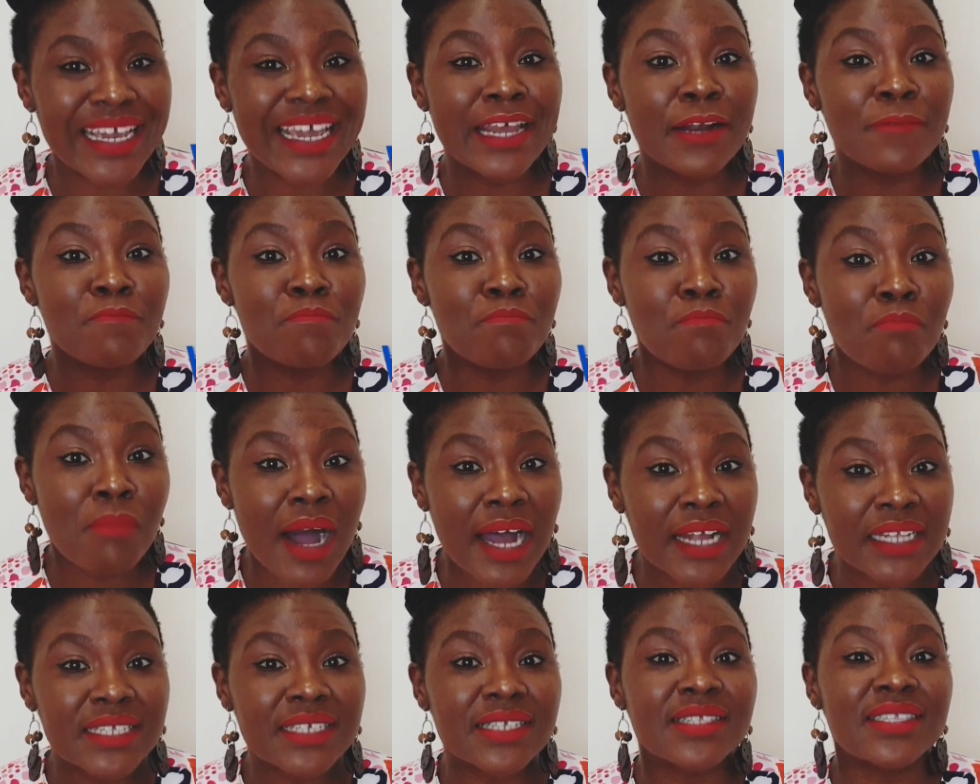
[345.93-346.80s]
It
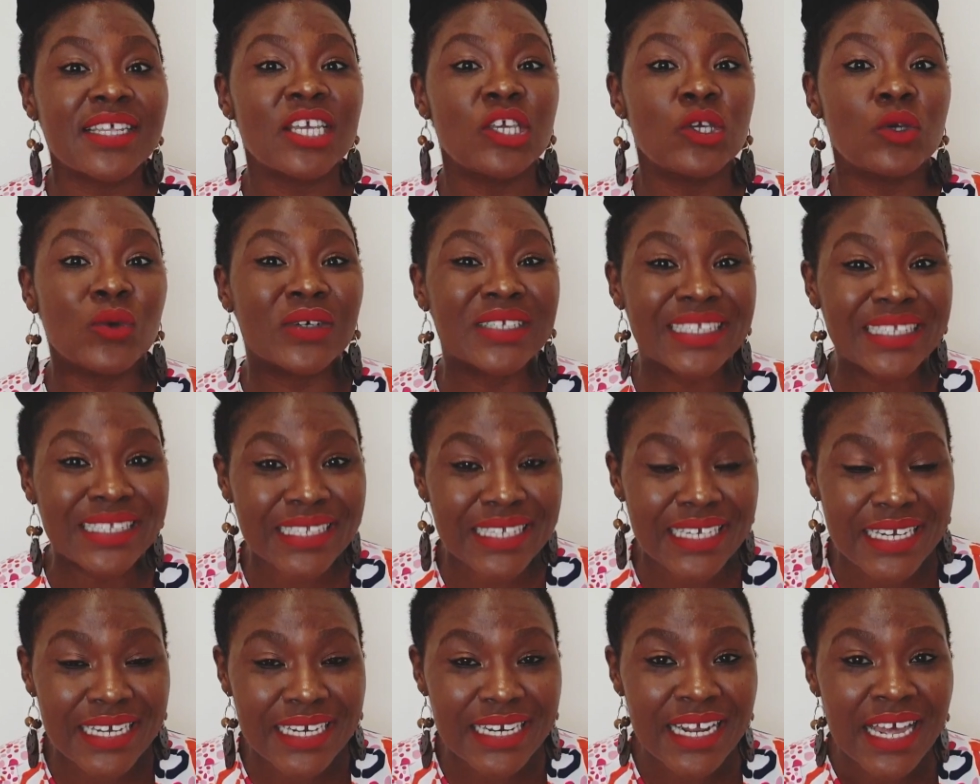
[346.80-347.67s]
matters that you are
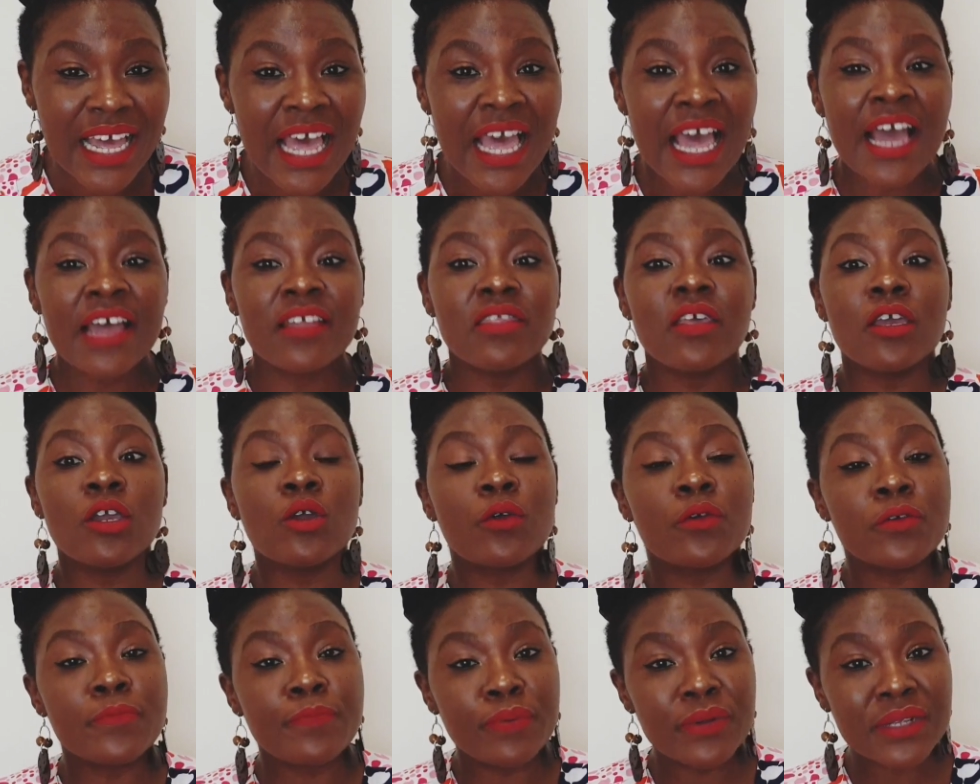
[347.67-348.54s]
seen, that you're
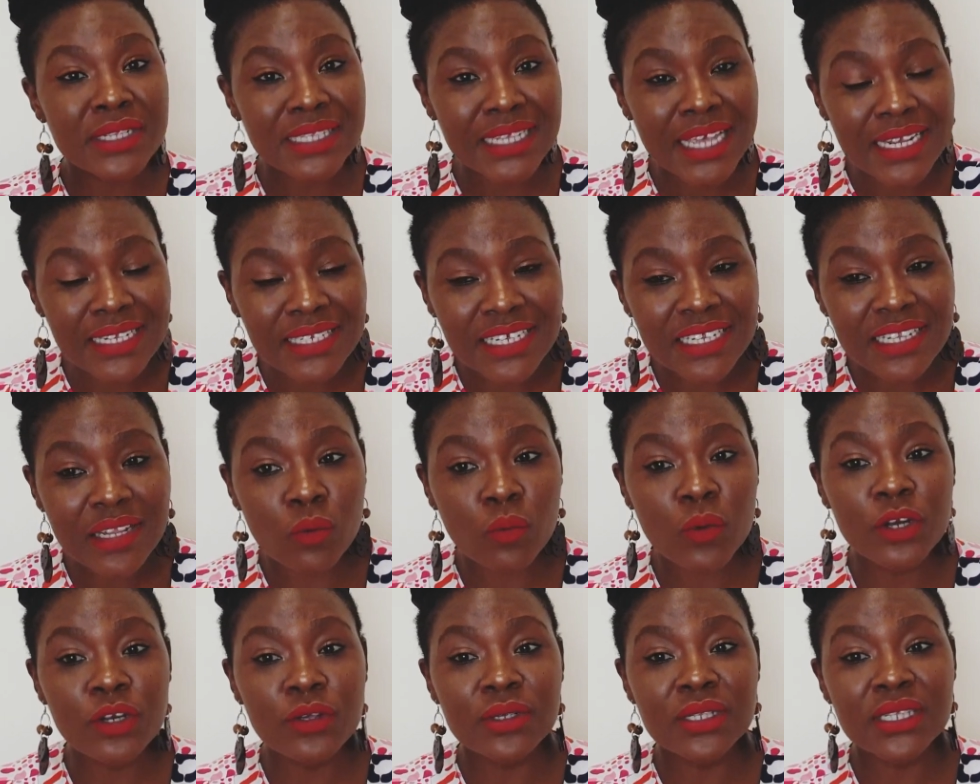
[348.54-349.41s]
represented, that
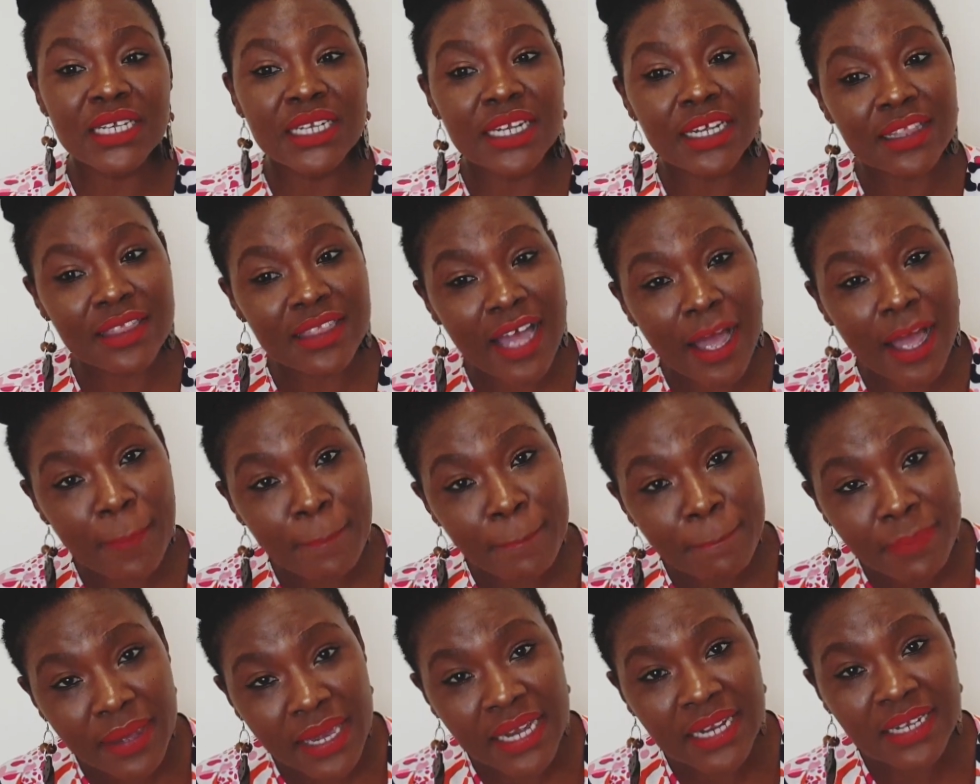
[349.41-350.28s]
when you sit at that
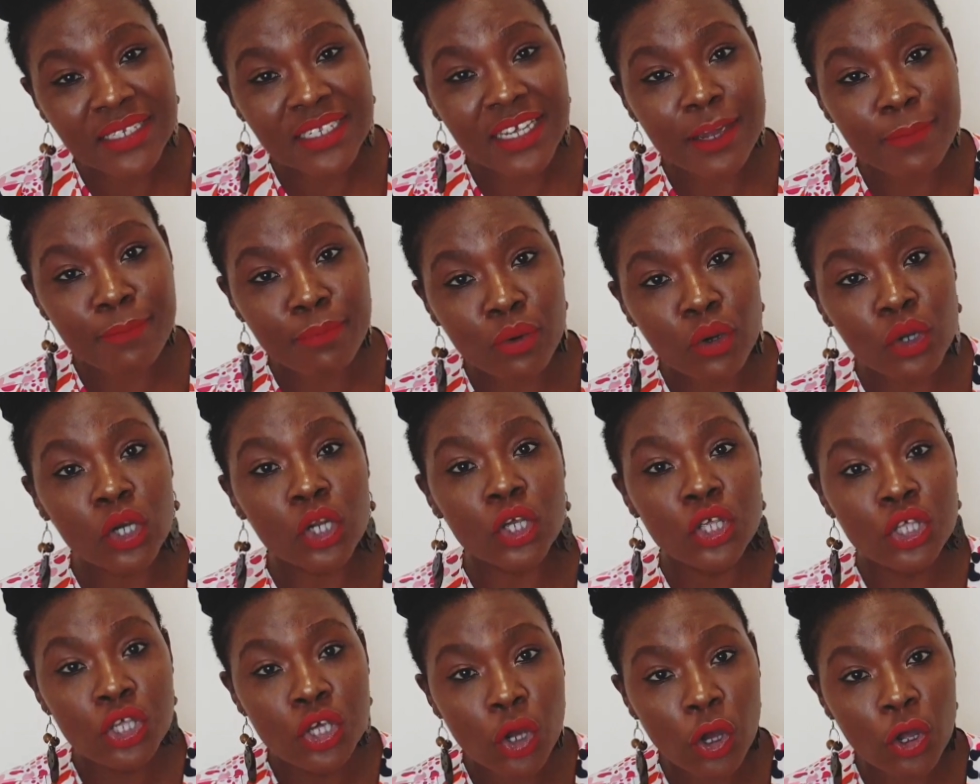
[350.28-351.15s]
big table,
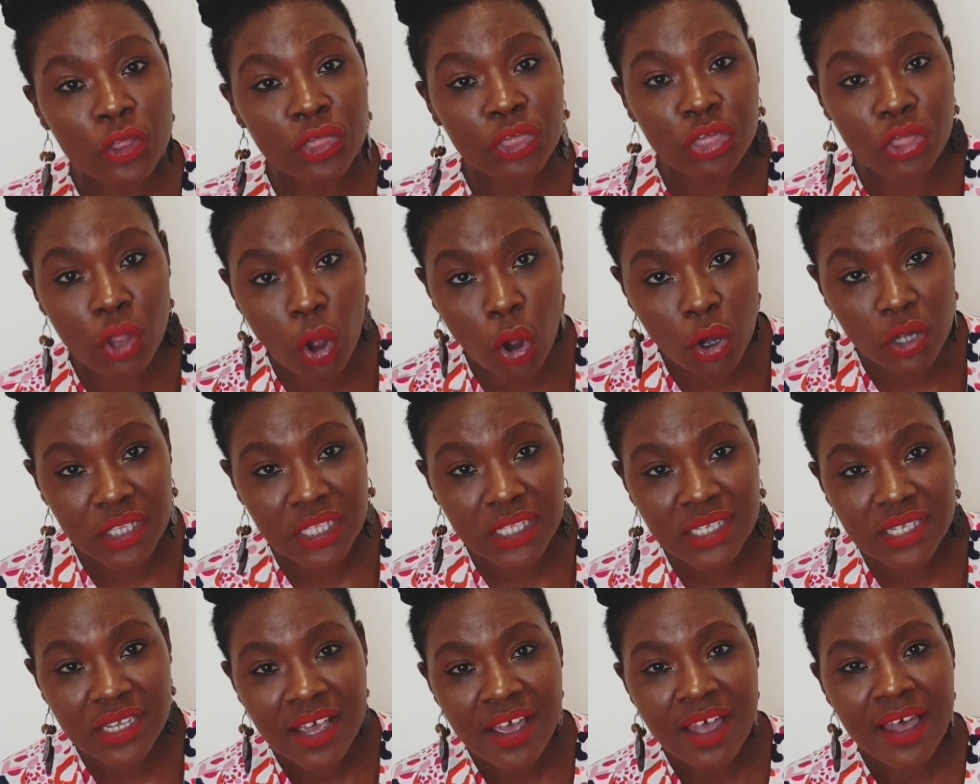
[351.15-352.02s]
your
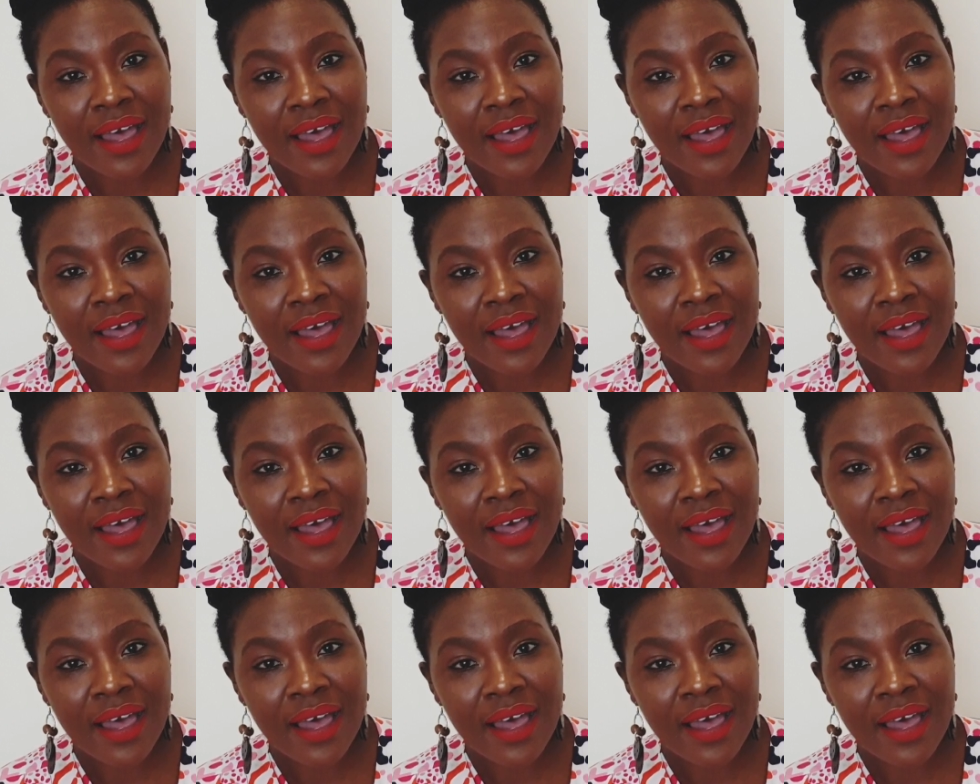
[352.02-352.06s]
thoughts